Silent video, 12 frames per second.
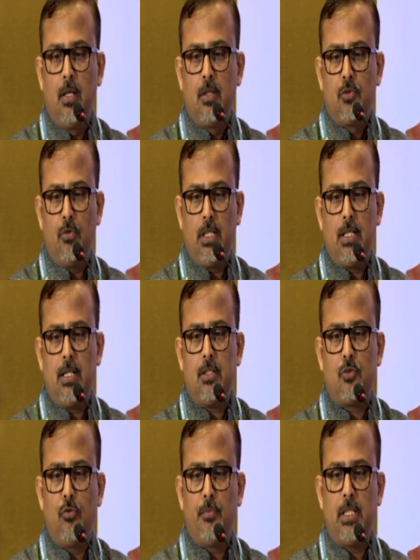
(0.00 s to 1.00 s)
So there are
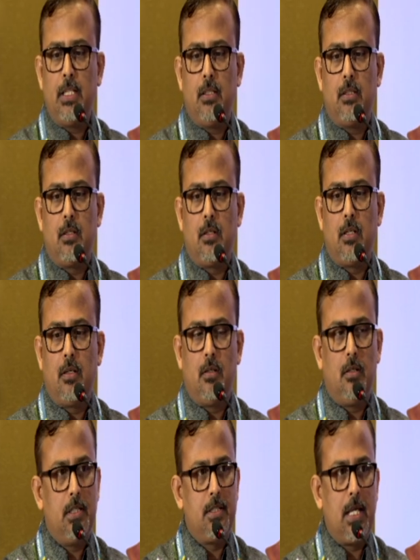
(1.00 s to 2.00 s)
so many
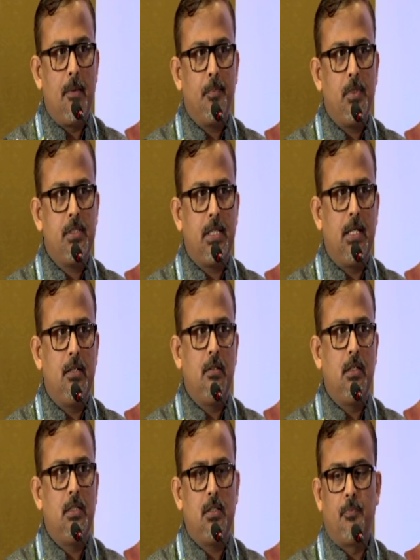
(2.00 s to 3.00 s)
examples, and
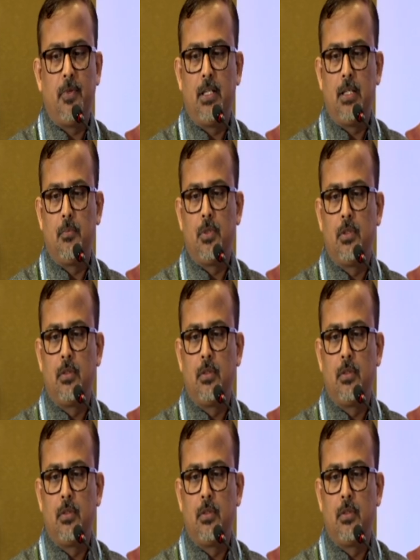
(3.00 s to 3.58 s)
it's variable.